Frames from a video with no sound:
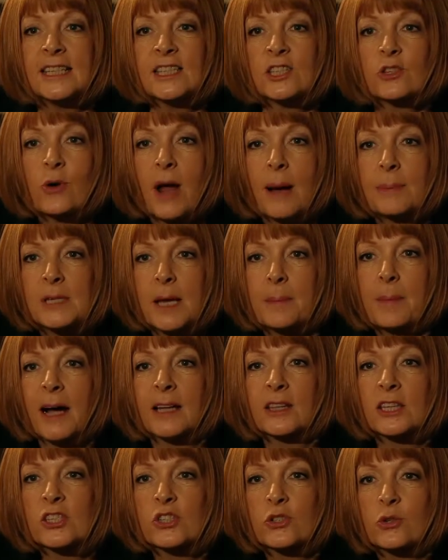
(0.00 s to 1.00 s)
grabbed her by
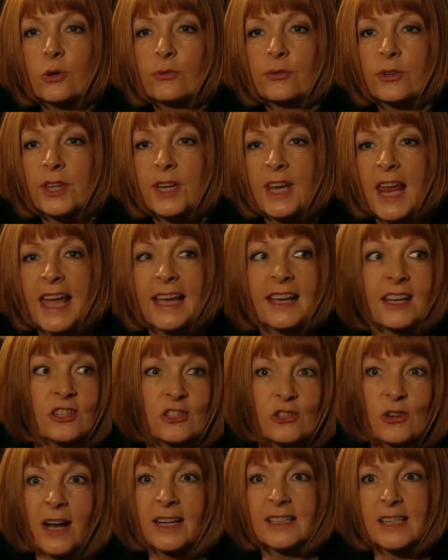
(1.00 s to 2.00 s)
the scruff of the neck and
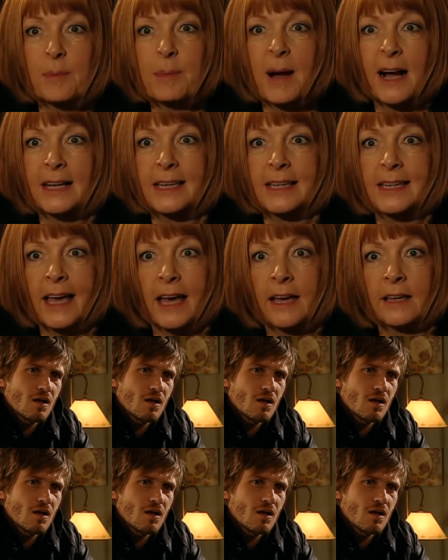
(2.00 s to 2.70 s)
dragged her back here.